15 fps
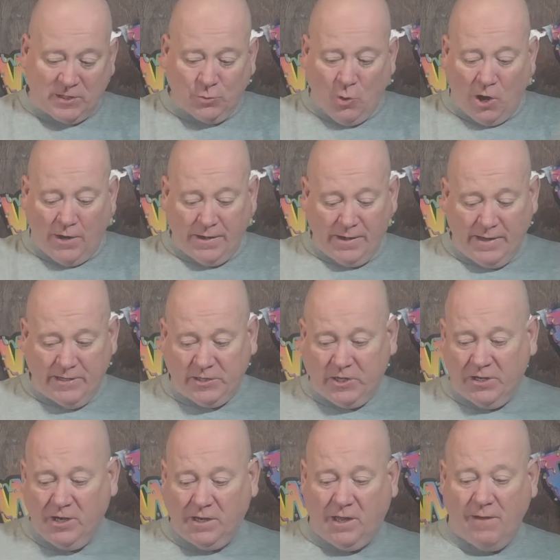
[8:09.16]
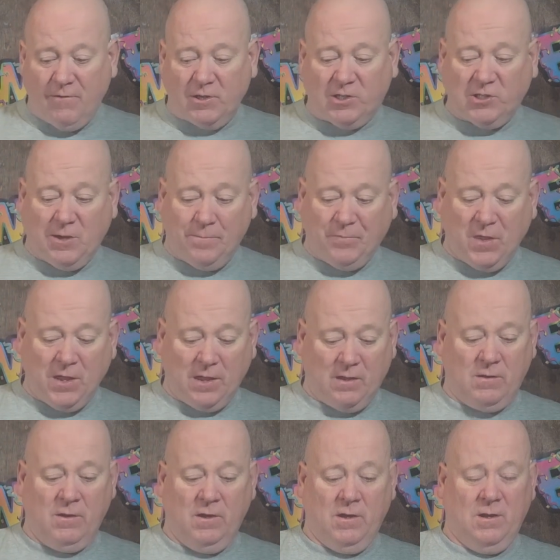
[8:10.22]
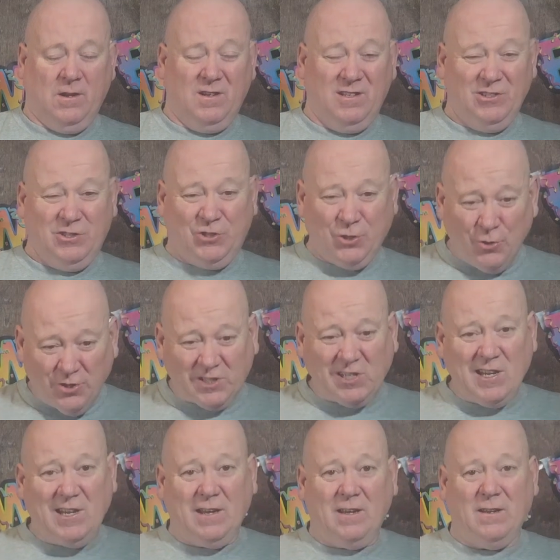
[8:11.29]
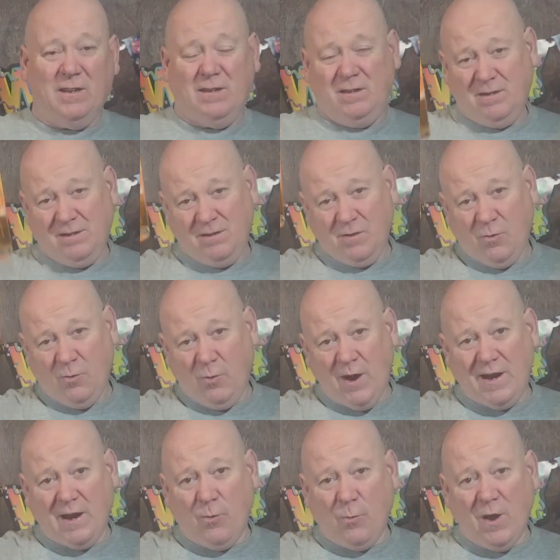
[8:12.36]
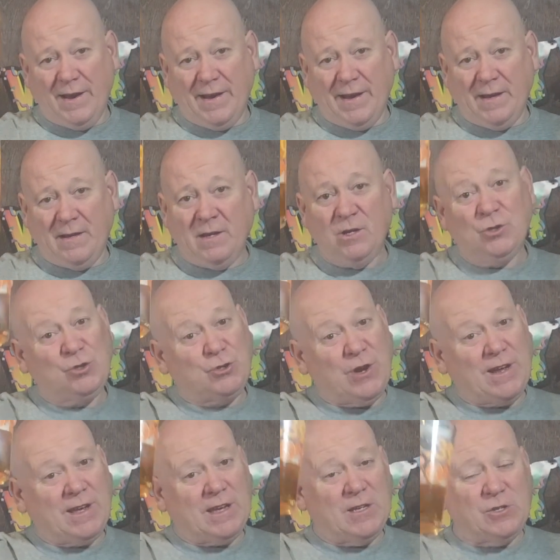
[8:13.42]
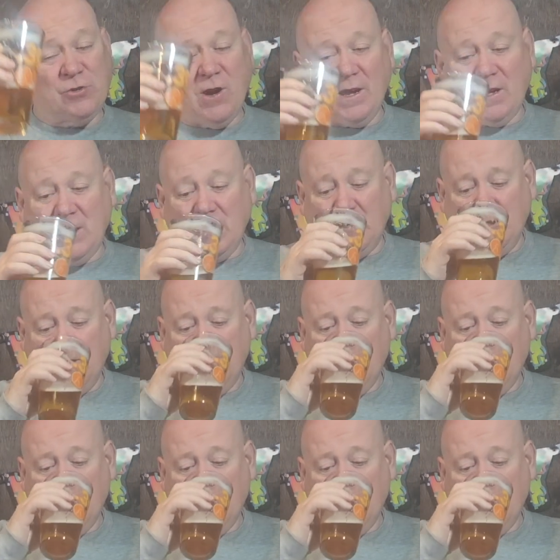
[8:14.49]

one is going to give us something juicy. Winner, winner, drinky, drinky.